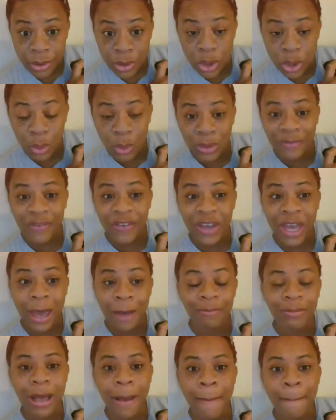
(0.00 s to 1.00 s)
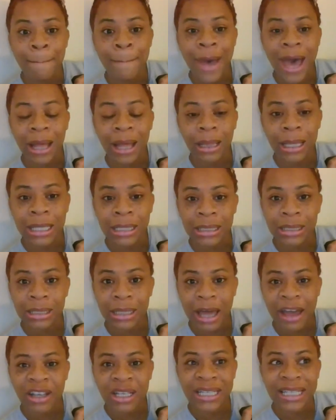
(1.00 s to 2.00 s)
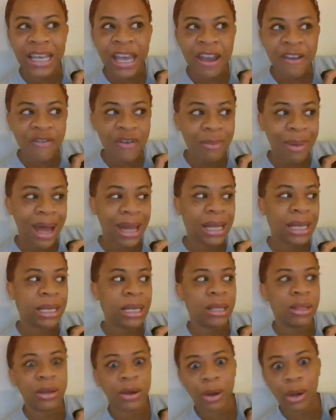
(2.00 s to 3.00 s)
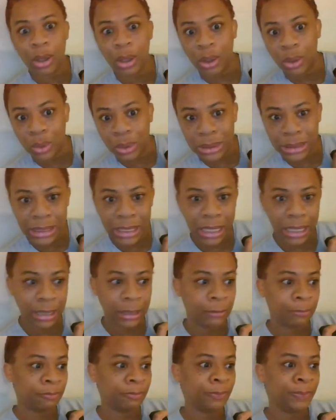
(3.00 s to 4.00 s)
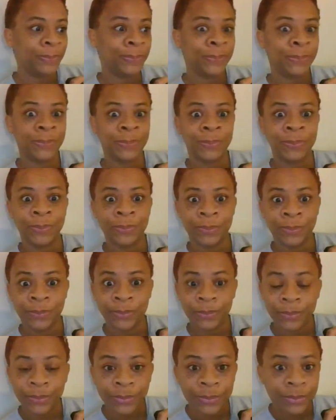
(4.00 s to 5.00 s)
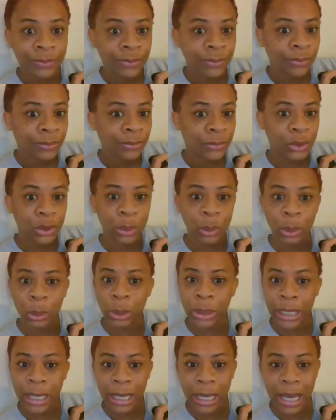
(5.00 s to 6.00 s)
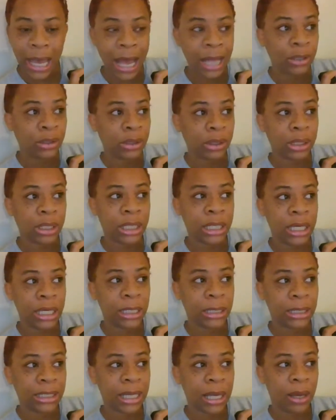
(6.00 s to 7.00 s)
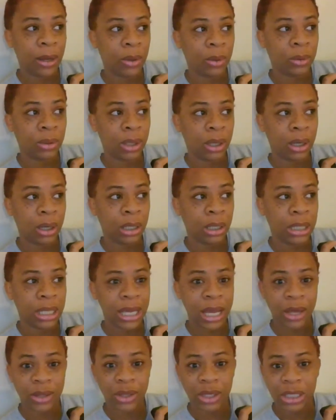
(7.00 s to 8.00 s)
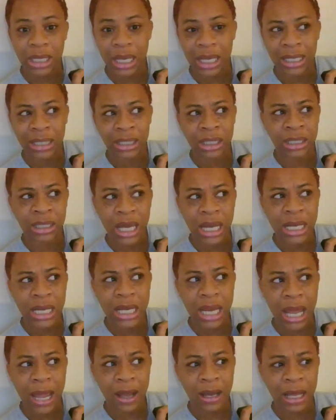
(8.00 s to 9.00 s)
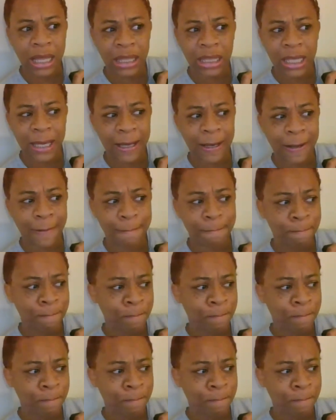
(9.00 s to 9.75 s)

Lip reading: you would have kept a balanced life, because everybody needs their alone time. You okay? I took the kids out on the other day, Sunday, I think,